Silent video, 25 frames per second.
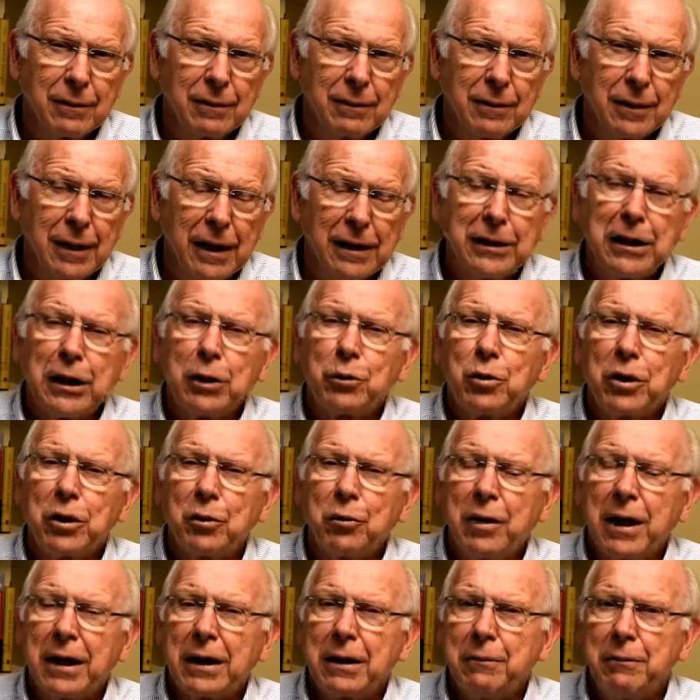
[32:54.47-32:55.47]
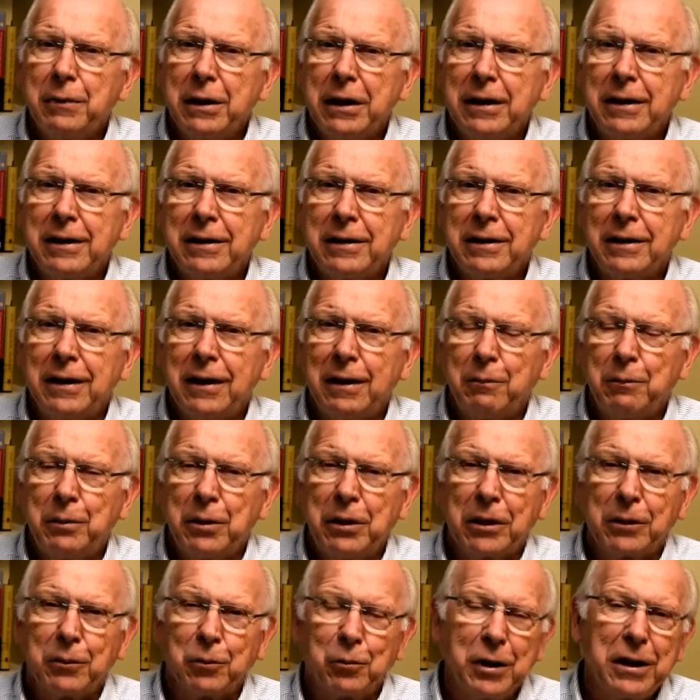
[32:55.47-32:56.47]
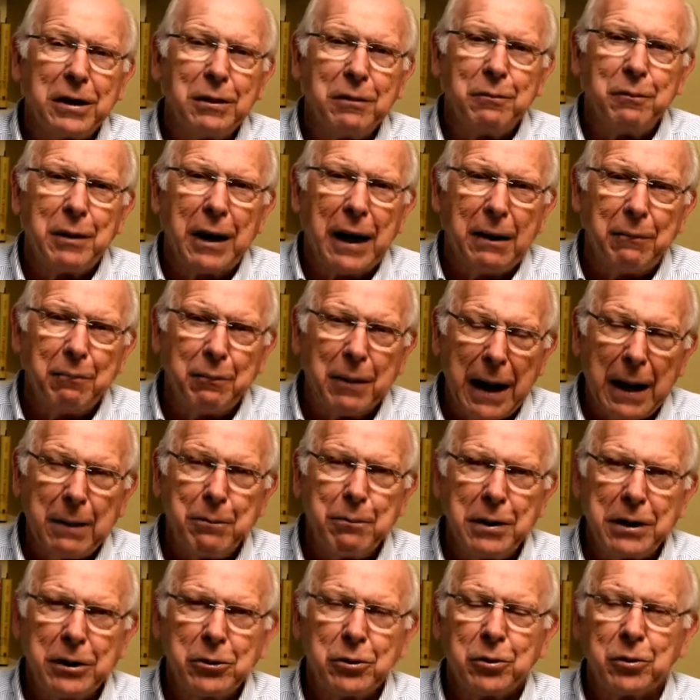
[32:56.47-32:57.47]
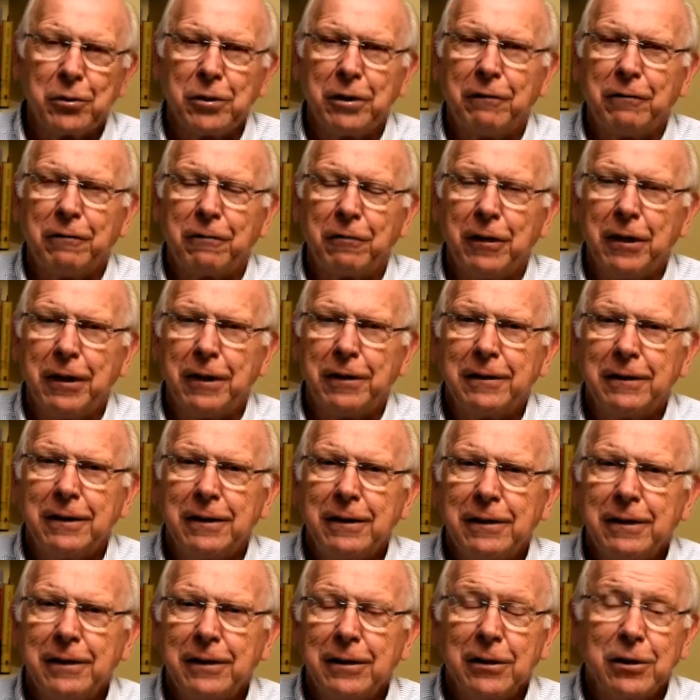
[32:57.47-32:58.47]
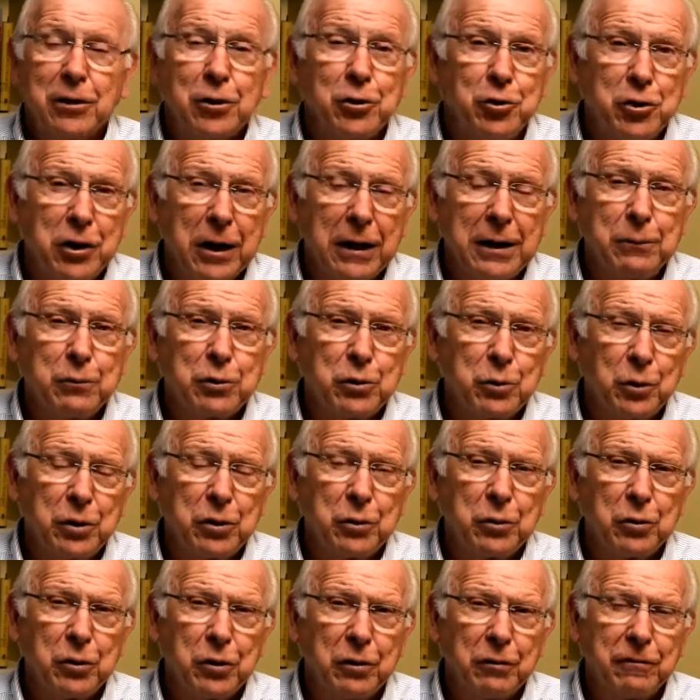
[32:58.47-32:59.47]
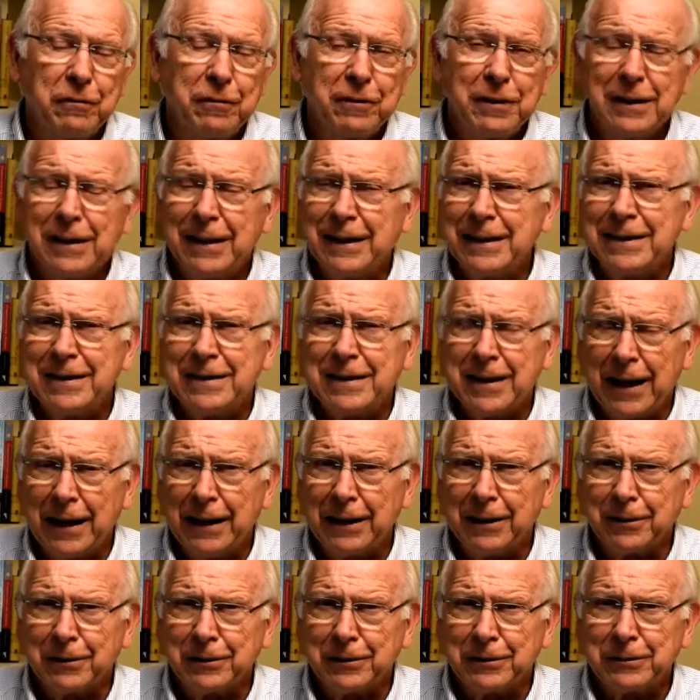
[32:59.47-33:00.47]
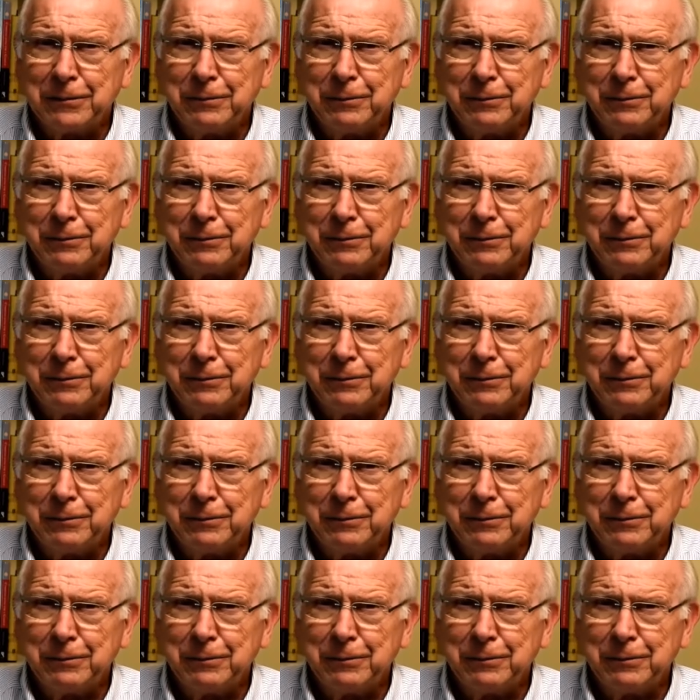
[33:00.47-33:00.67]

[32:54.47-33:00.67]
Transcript: And then I want to recommend a book written by my mentor and friend, James Woodruff, entitled